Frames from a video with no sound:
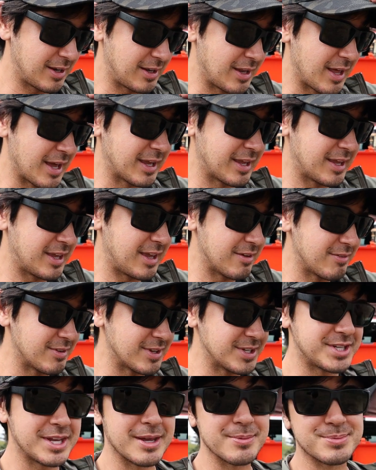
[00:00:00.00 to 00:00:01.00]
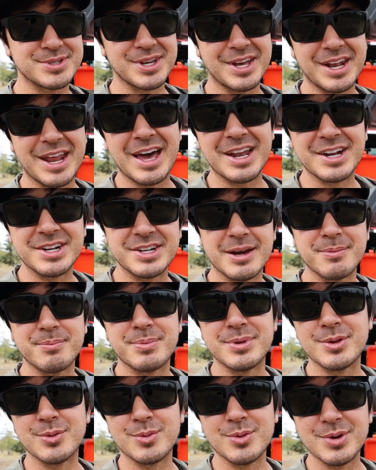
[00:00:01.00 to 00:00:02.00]
like giving tips on how to
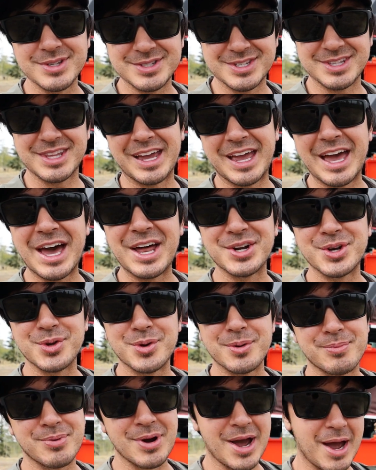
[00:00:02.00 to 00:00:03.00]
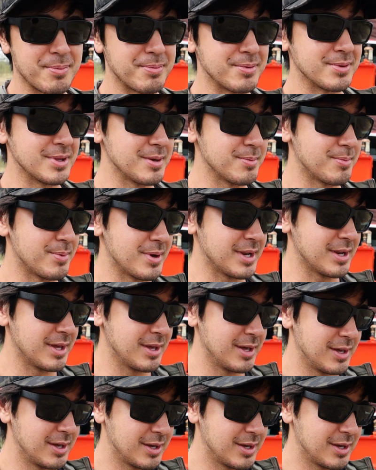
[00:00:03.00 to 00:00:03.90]
dump in the woods and like how to do it properly, but